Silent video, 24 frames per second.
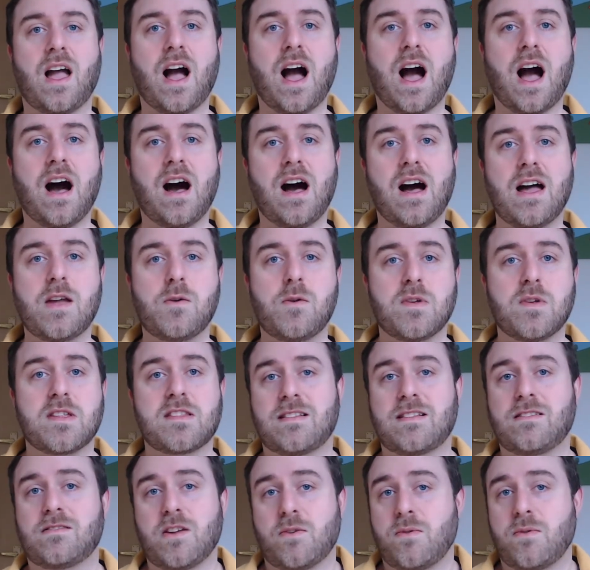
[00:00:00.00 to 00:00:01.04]
I was
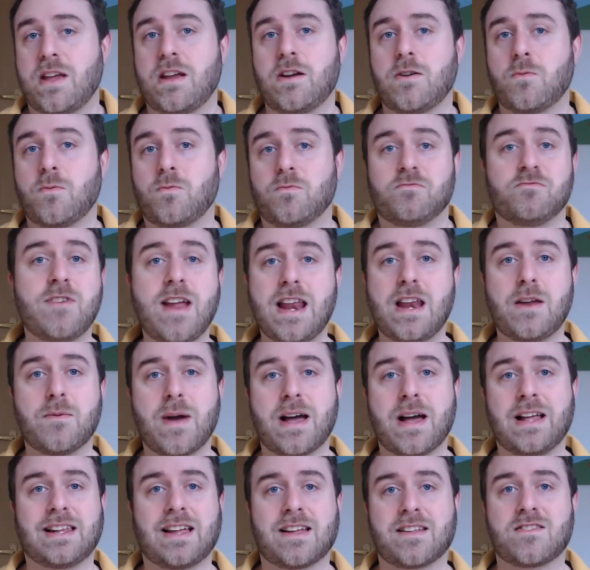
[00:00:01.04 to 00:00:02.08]
doing really
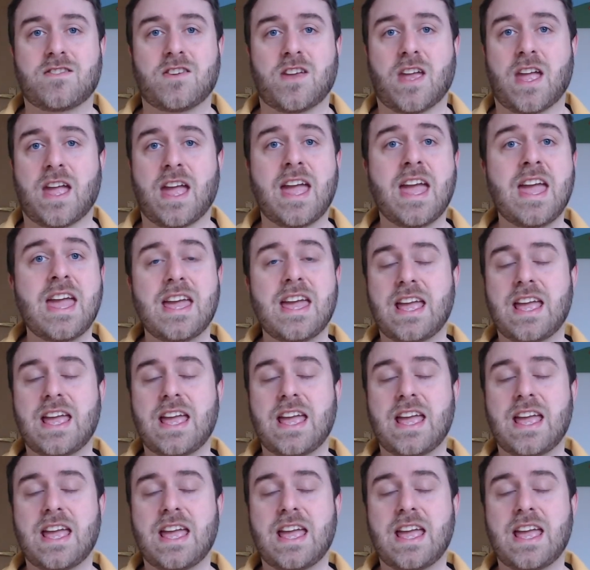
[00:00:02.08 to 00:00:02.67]
well last year.